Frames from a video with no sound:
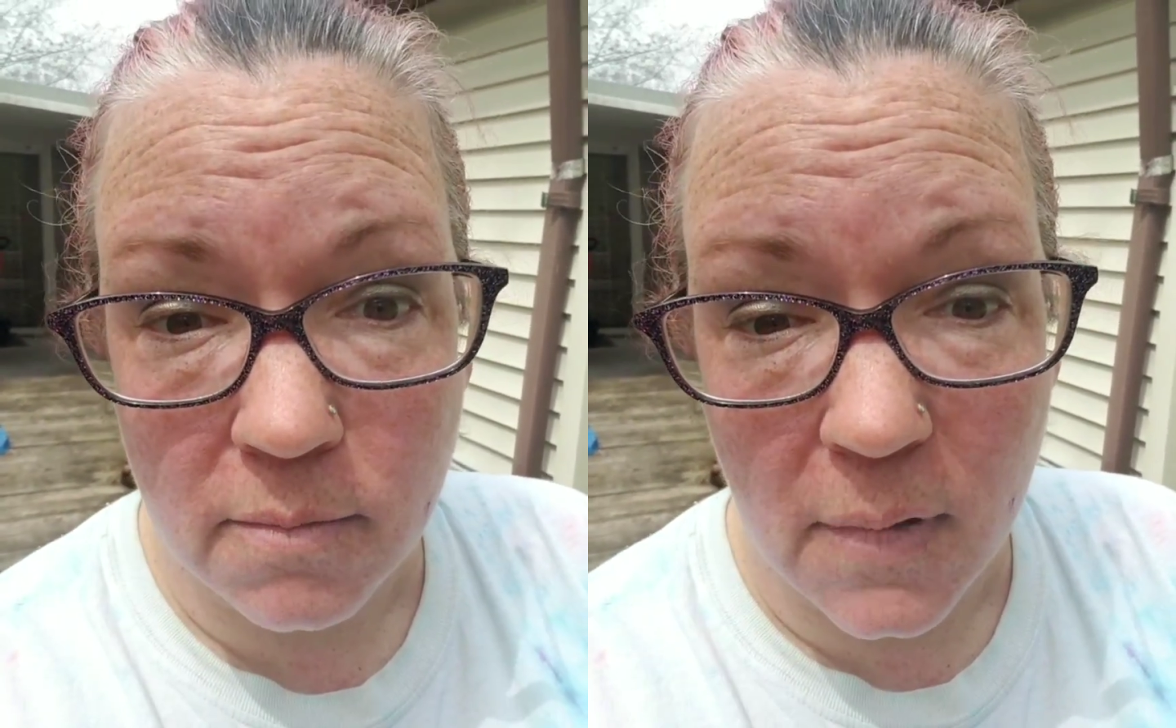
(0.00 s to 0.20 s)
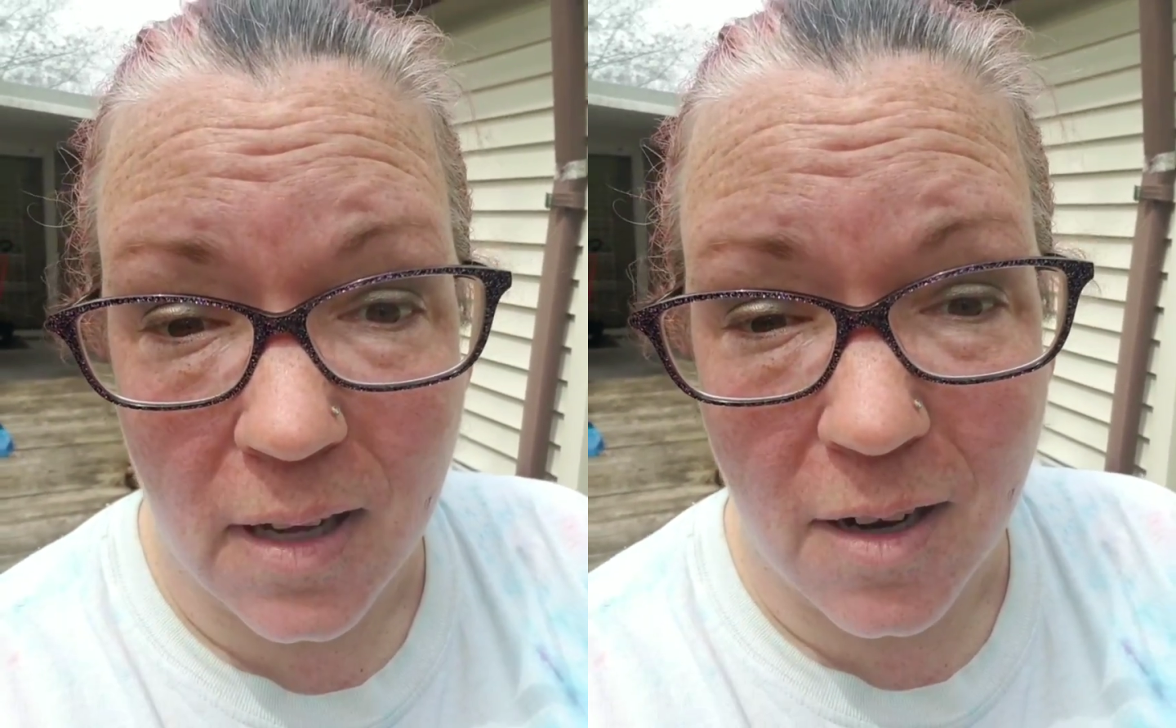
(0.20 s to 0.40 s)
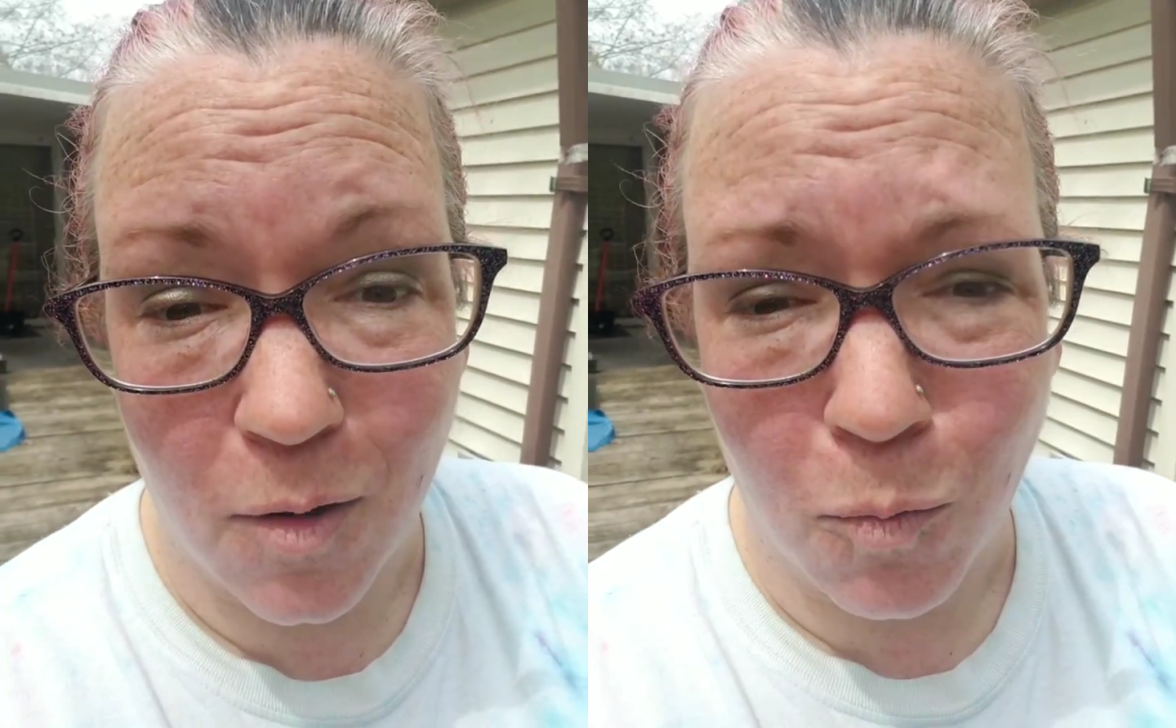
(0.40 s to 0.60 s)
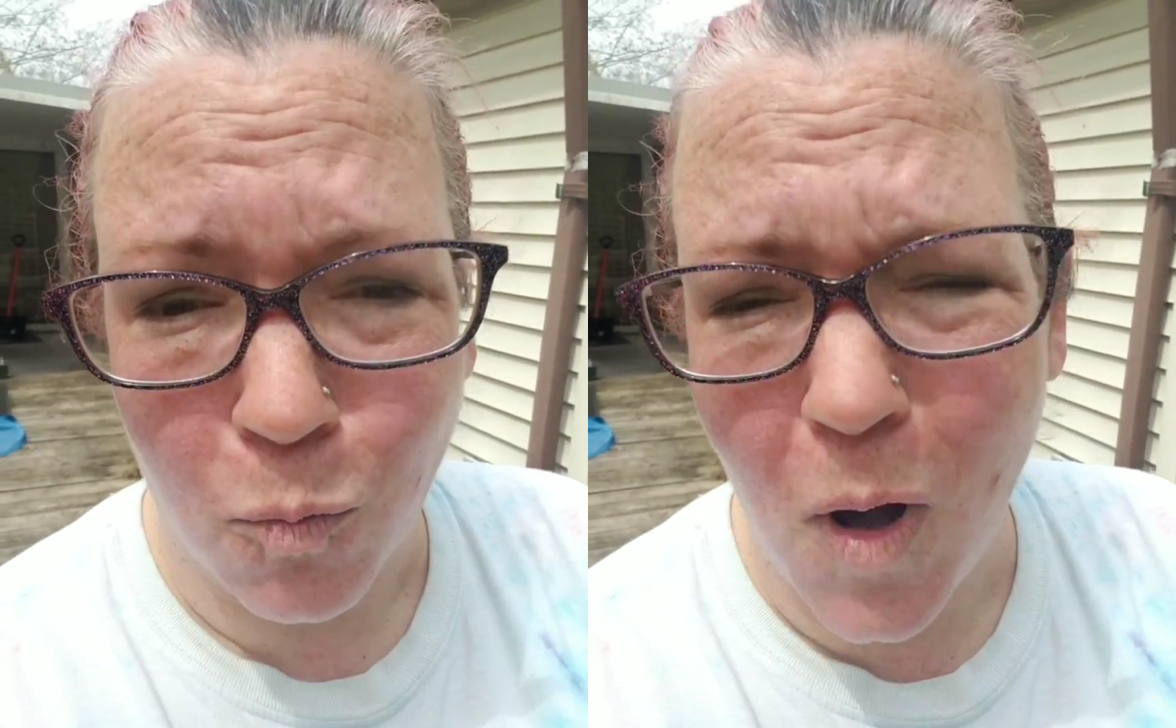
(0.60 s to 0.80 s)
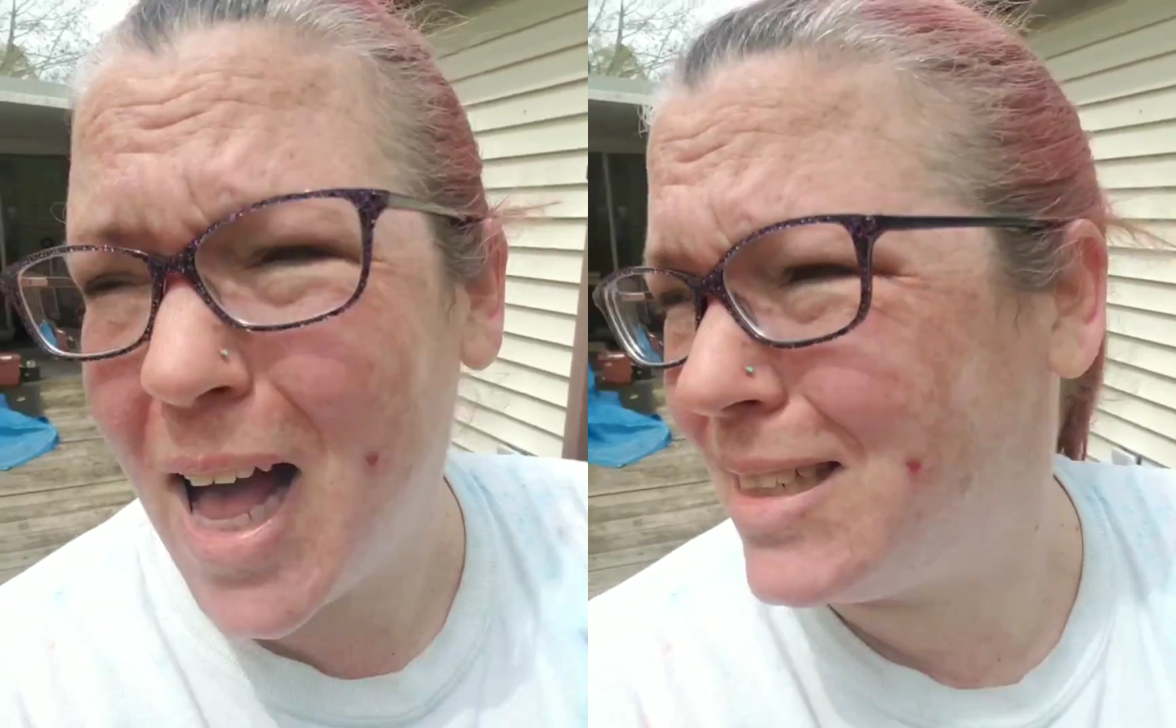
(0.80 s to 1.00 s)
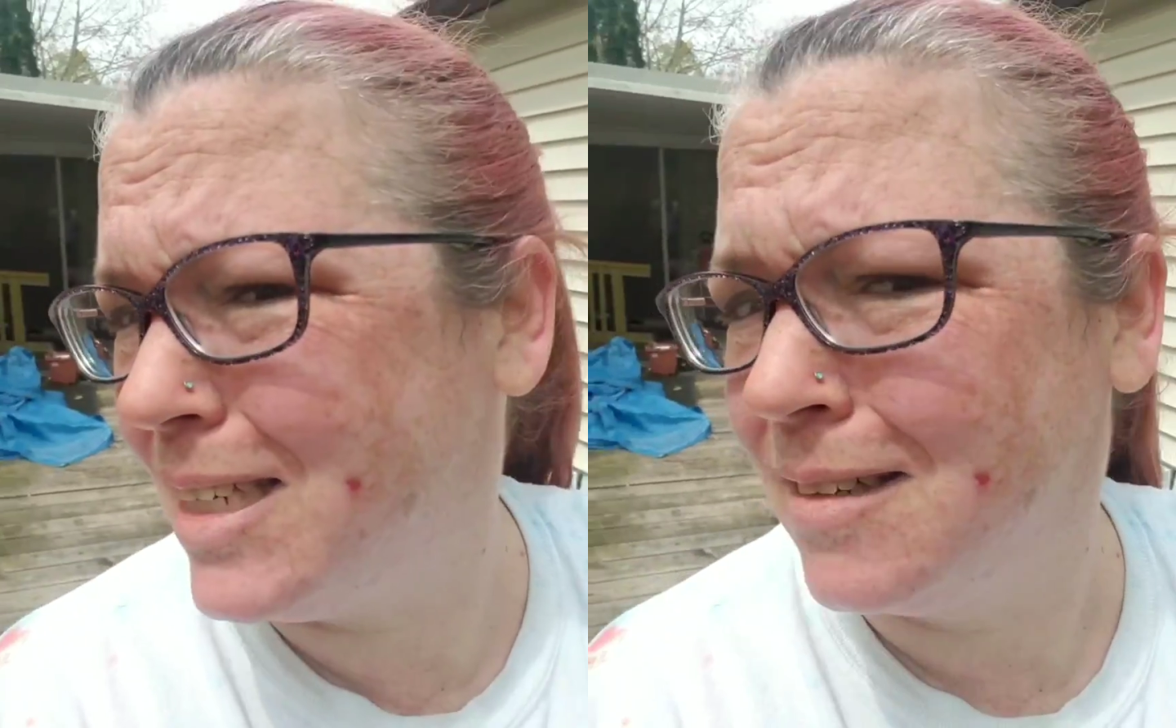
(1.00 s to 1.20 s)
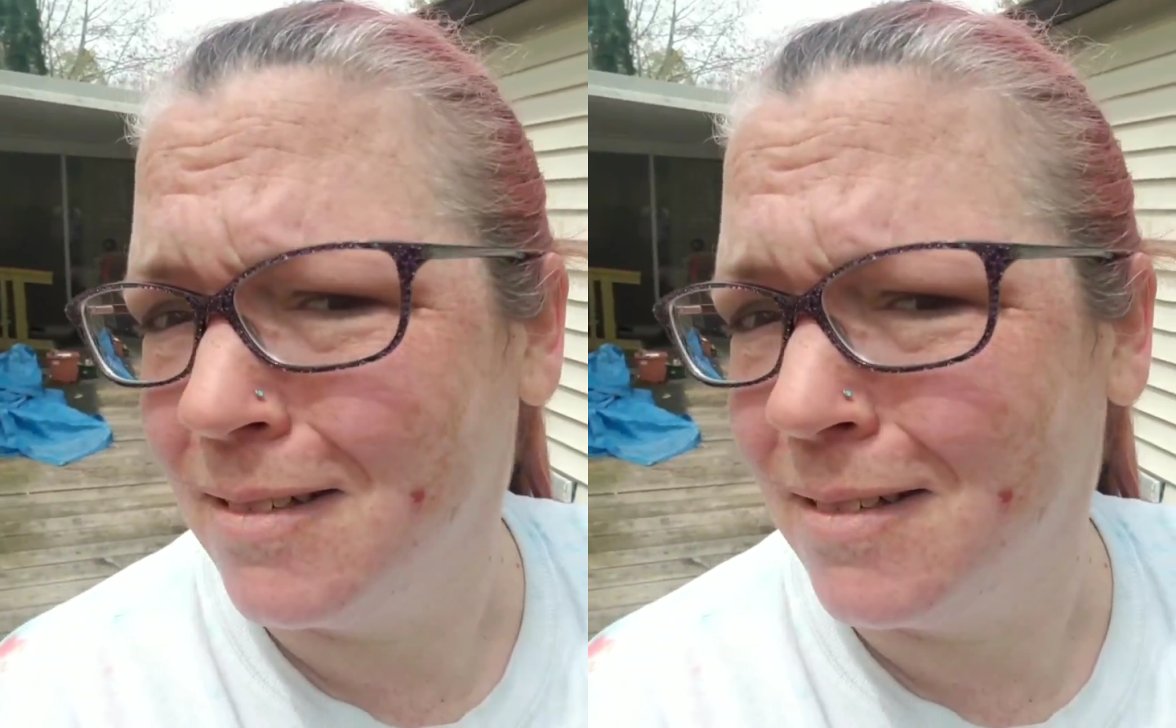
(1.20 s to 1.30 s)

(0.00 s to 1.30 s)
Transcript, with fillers: I don't know. What?